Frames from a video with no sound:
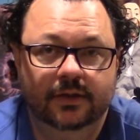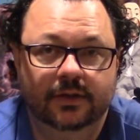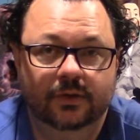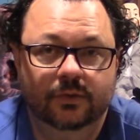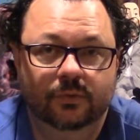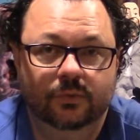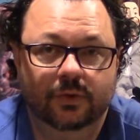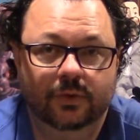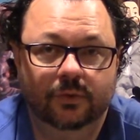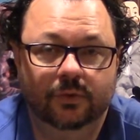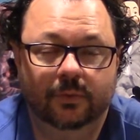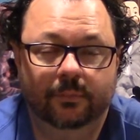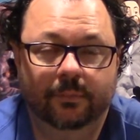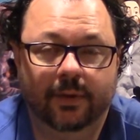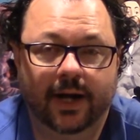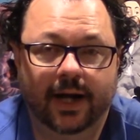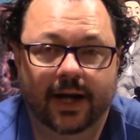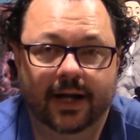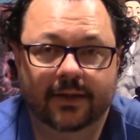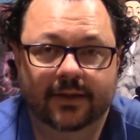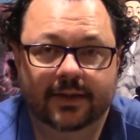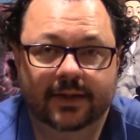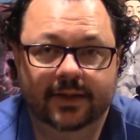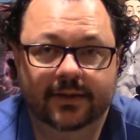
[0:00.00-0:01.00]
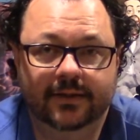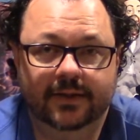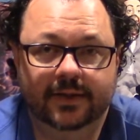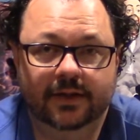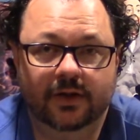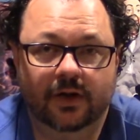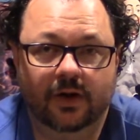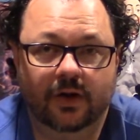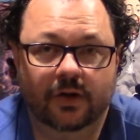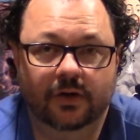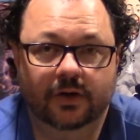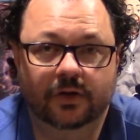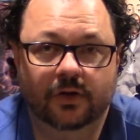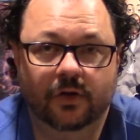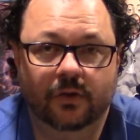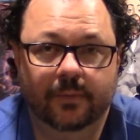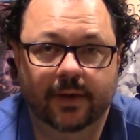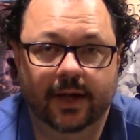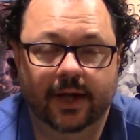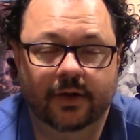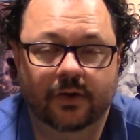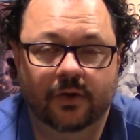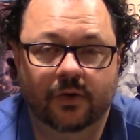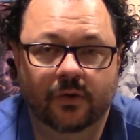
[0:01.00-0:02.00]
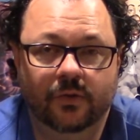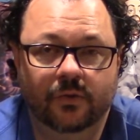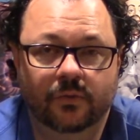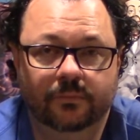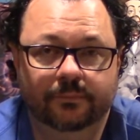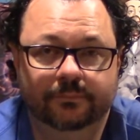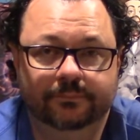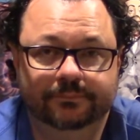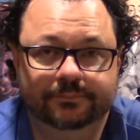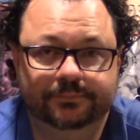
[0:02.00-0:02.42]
we were piling in the car to go back home.